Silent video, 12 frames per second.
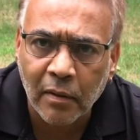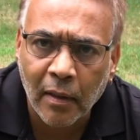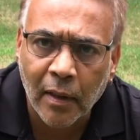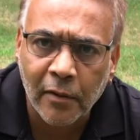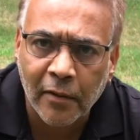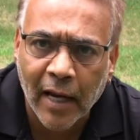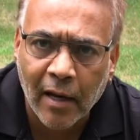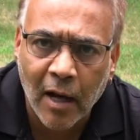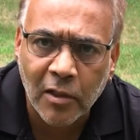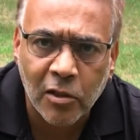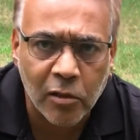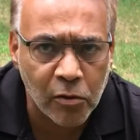Under that
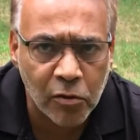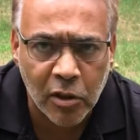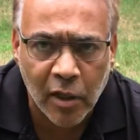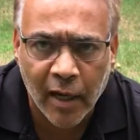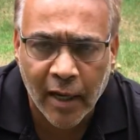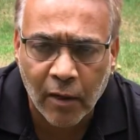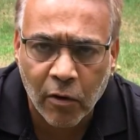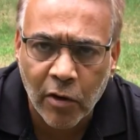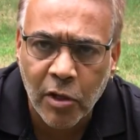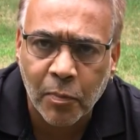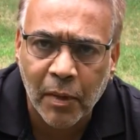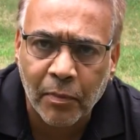Constitution, and I
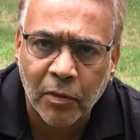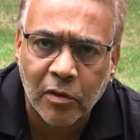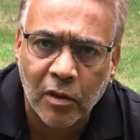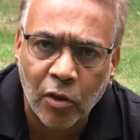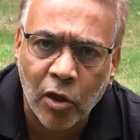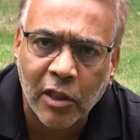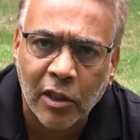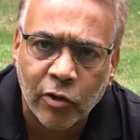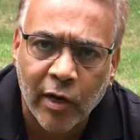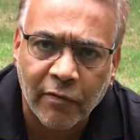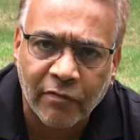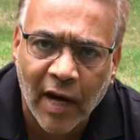encourage people to look and
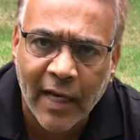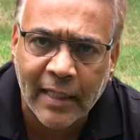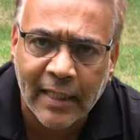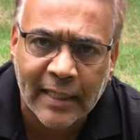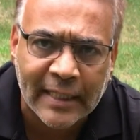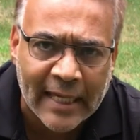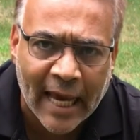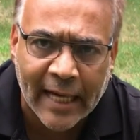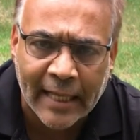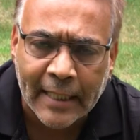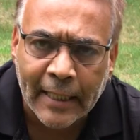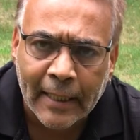try to find it and get it,